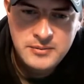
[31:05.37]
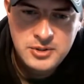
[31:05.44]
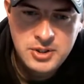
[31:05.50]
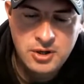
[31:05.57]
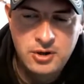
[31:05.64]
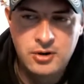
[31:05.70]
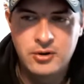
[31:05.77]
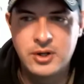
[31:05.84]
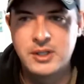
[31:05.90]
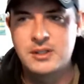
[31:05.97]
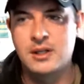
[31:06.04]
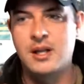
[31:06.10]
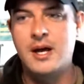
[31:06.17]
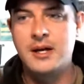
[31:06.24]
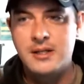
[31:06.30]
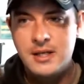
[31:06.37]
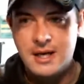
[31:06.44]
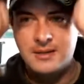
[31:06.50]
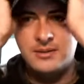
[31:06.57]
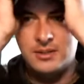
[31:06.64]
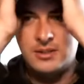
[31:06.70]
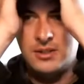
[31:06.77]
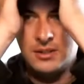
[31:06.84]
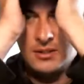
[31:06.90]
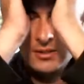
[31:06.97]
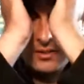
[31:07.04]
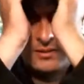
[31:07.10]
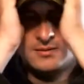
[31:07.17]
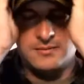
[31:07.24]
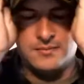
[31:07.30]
So it's a lot of times it's just